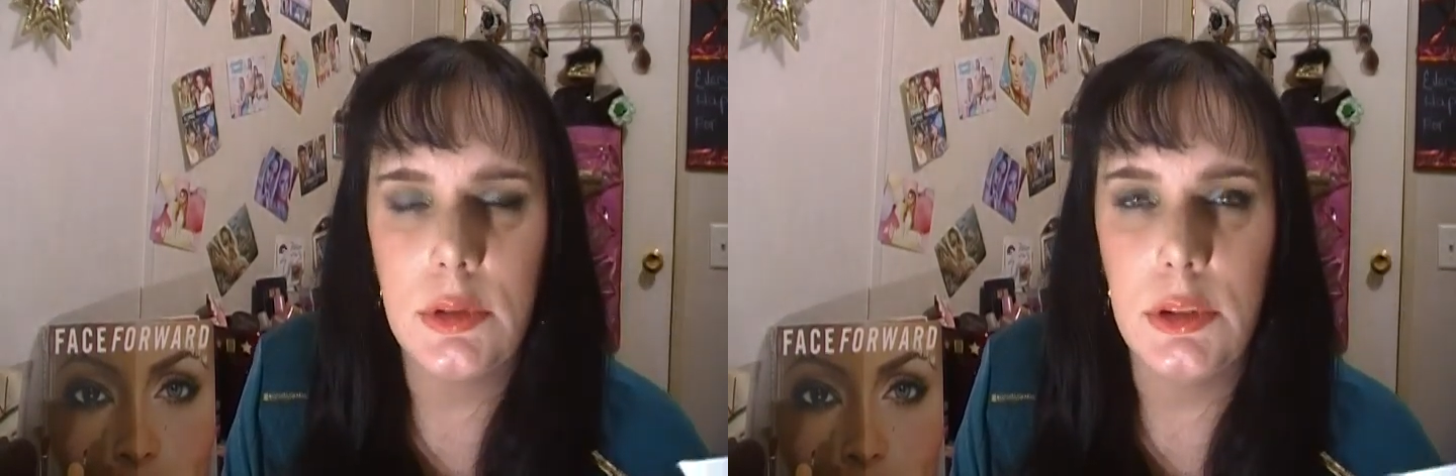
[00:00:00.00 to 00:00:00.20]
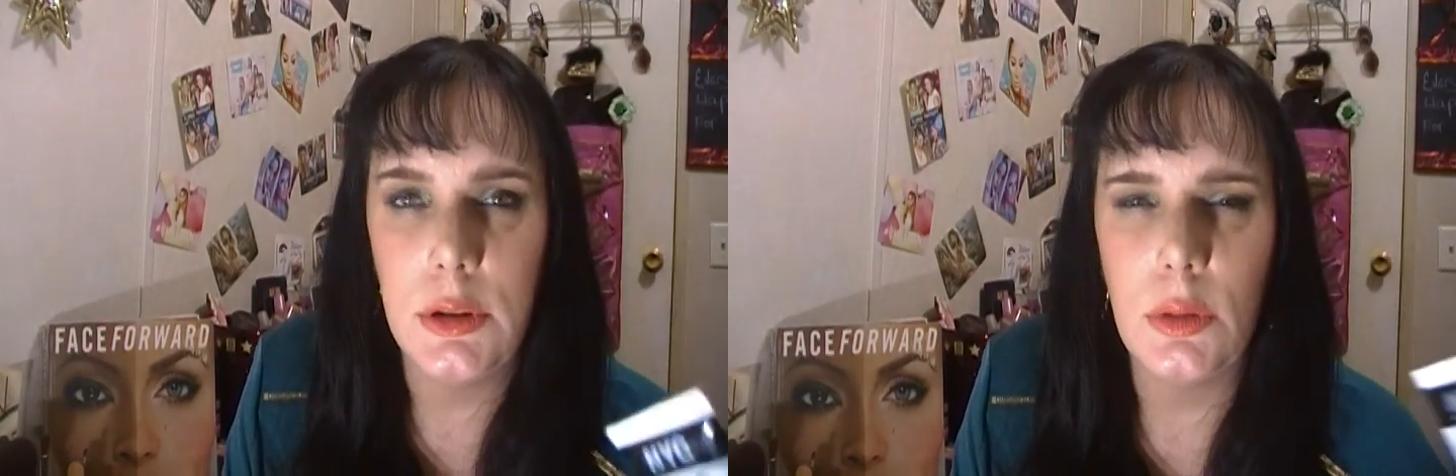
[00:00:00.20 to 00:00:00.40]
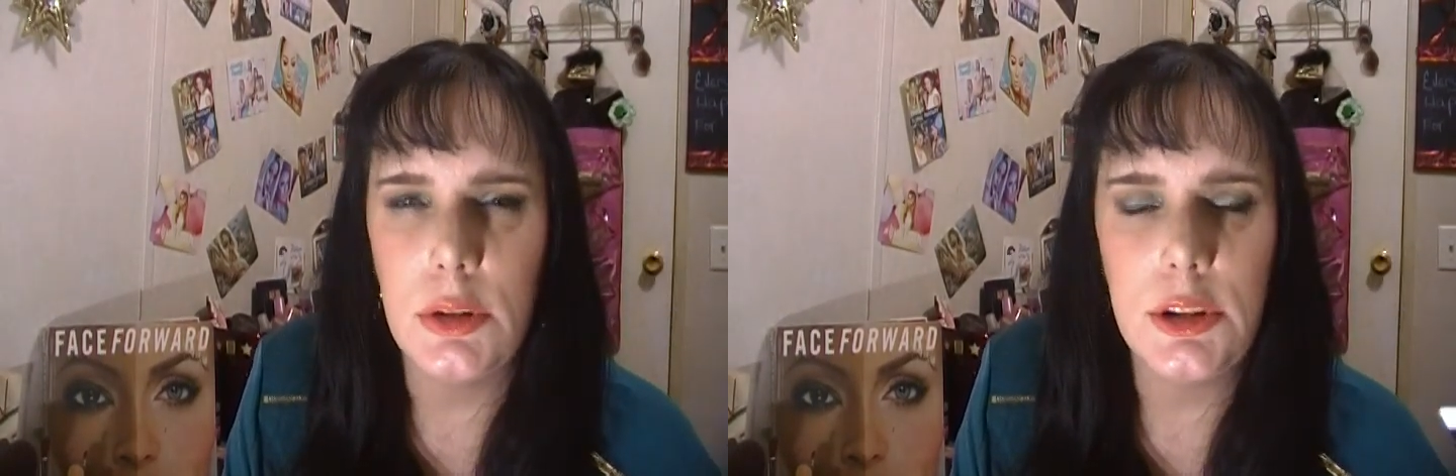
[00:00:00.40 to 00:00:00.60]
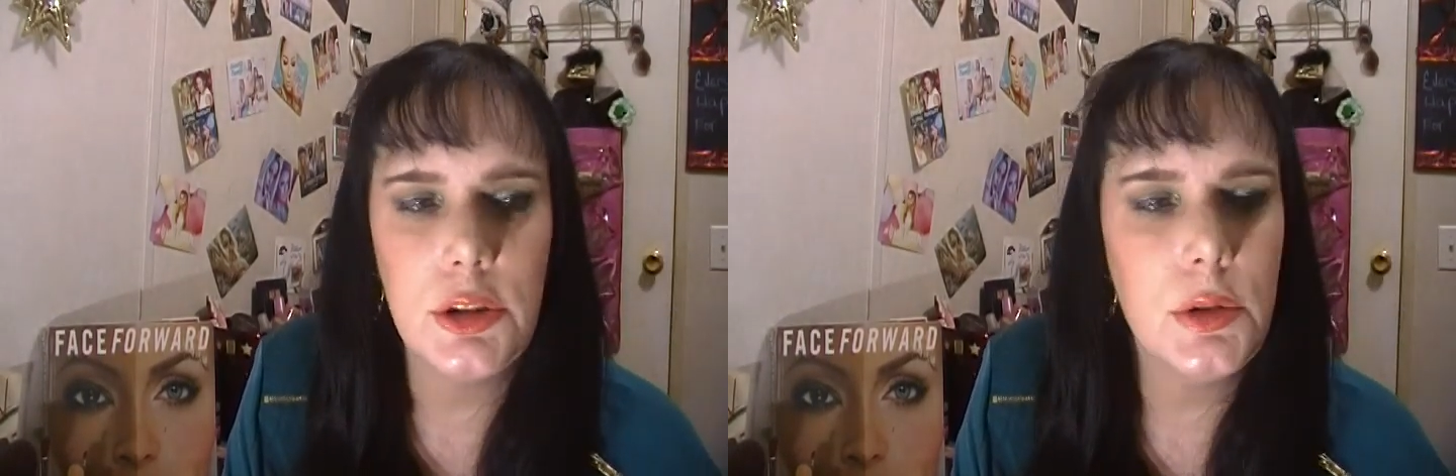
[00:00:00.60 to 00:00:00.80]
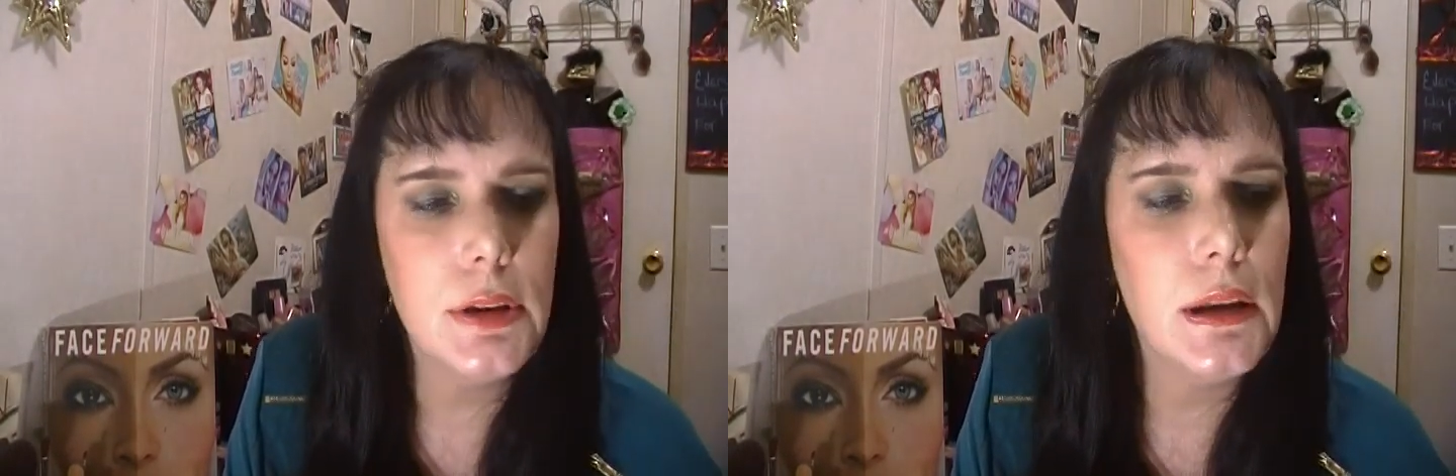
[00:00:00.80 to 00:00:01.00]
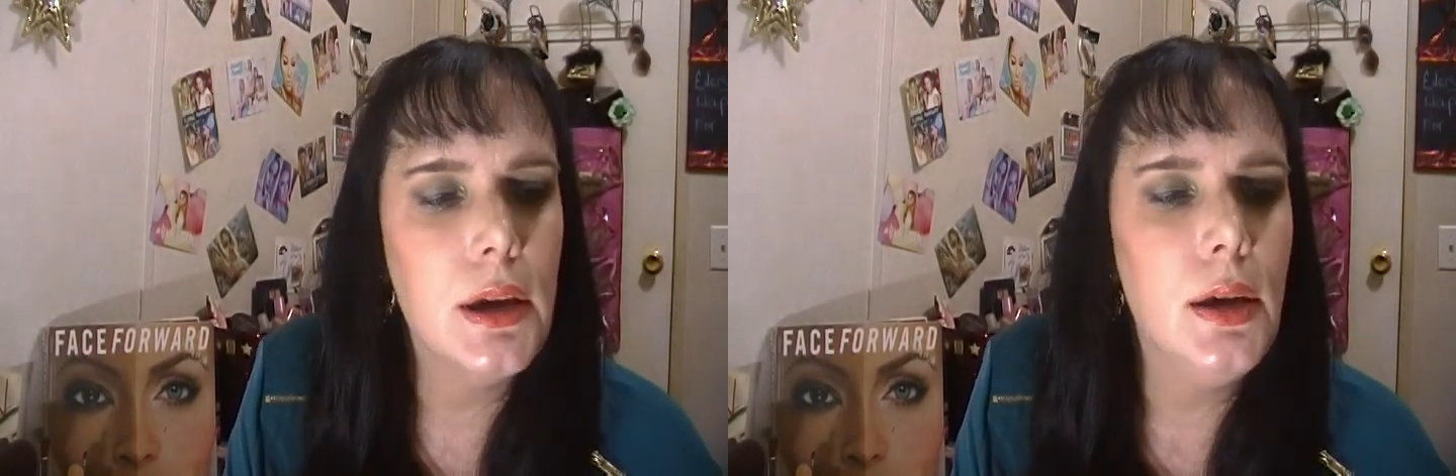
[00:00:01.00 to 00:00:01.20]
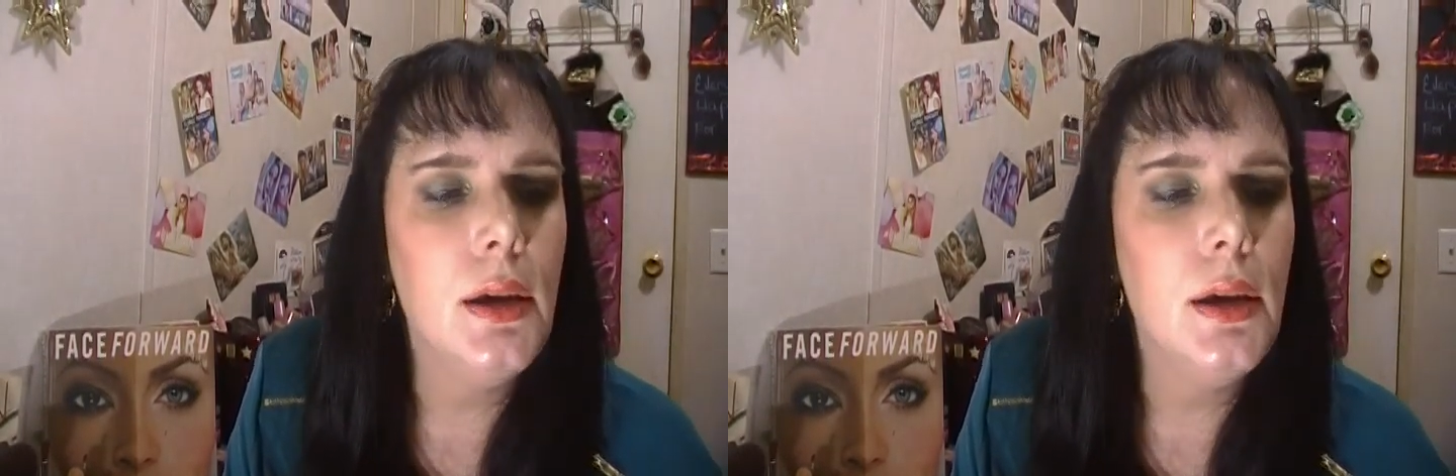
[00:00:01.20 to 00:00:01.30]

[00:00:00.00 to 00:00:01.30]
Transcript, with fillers: you know, look to it.